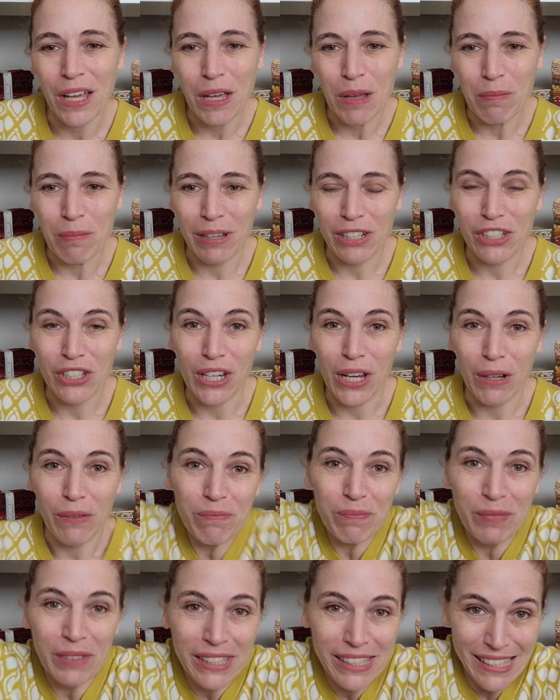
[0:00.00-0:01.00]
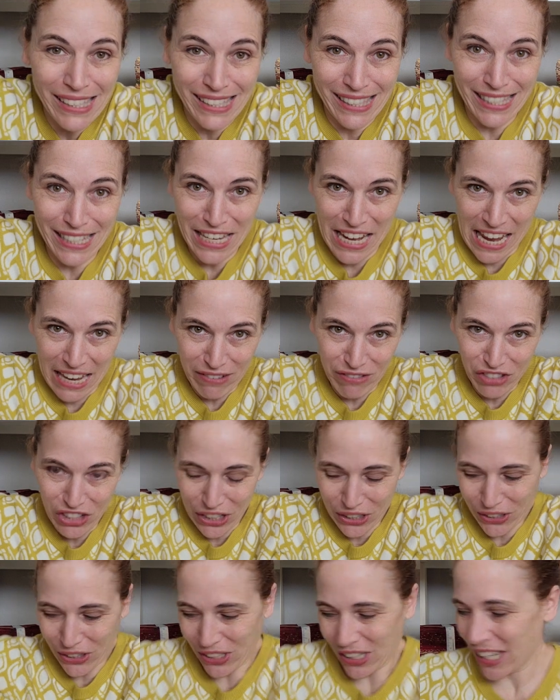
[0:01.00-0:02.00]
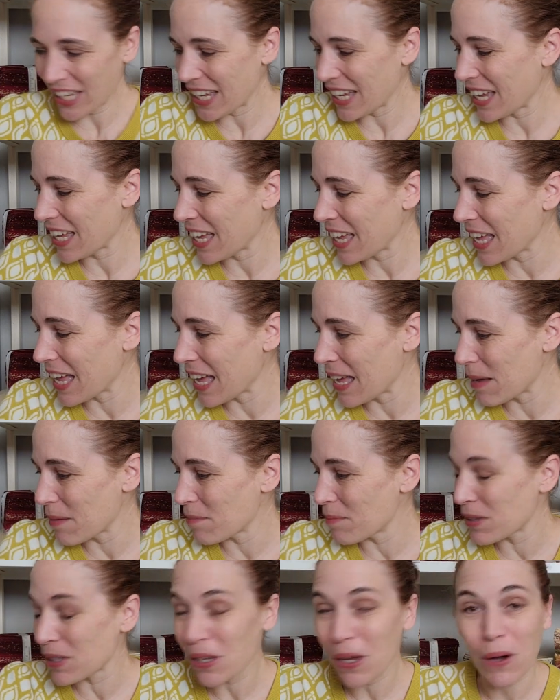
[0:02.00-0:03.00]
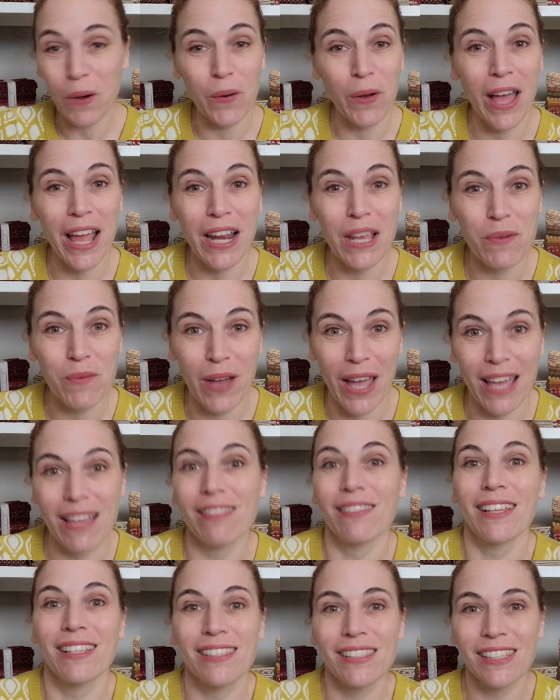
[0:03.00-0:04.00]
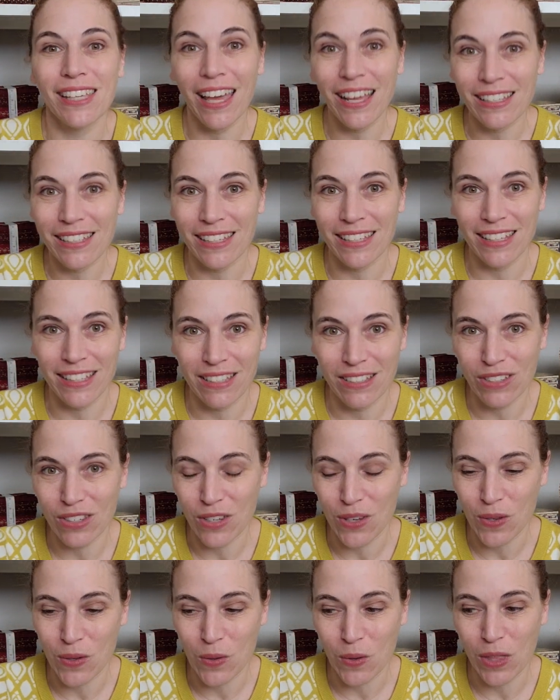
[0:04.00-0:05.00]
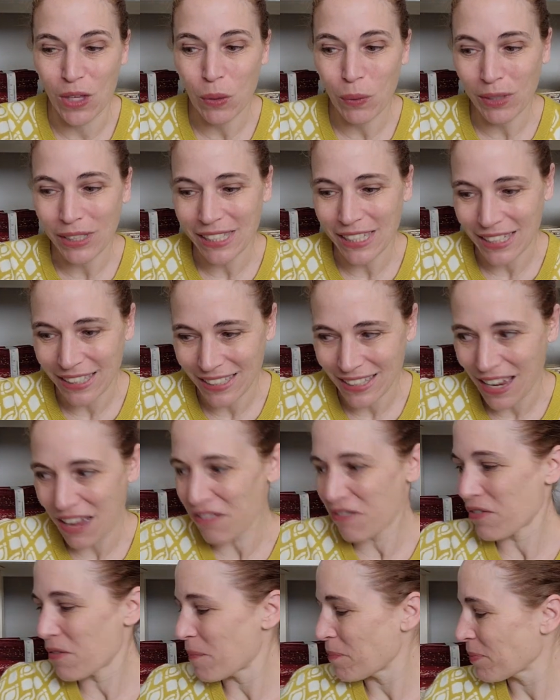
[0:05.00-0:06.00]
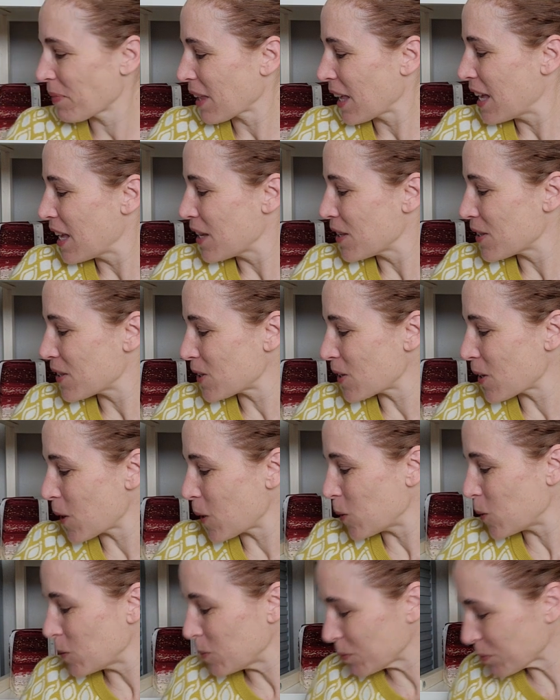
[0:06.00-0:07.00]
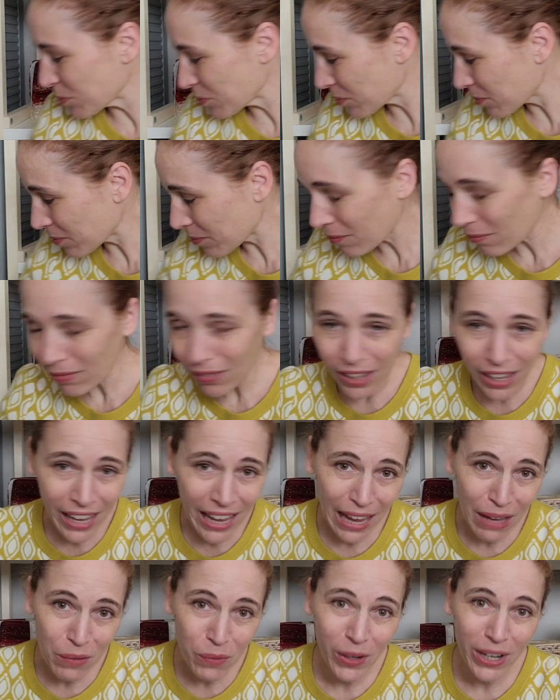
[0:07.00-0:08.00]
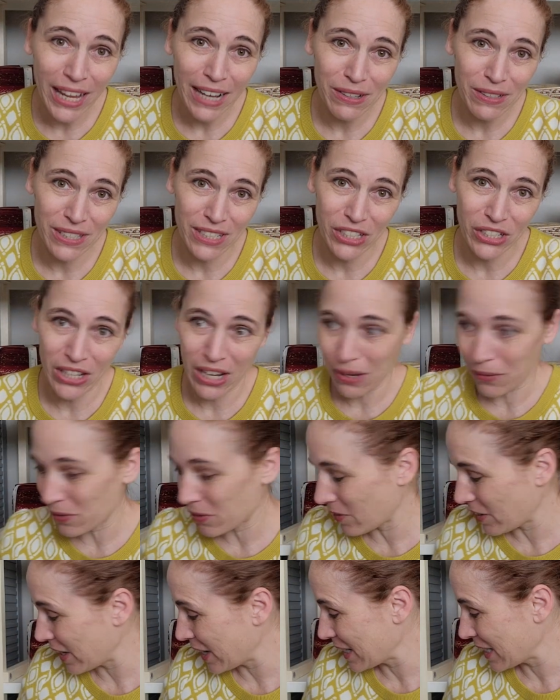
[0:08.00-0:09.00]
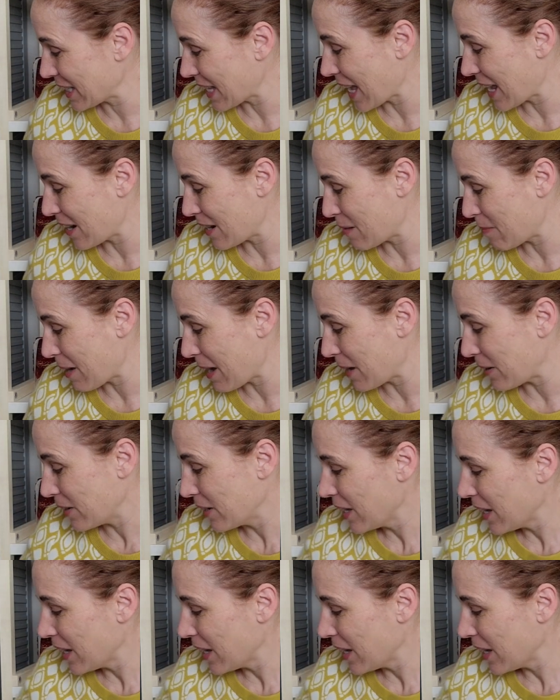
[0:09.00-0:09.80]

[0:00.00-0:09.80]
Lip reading: But, it's the day of jitters. So anyway, let's get into the quilty stuff. So I had one acquisition I was very excited about.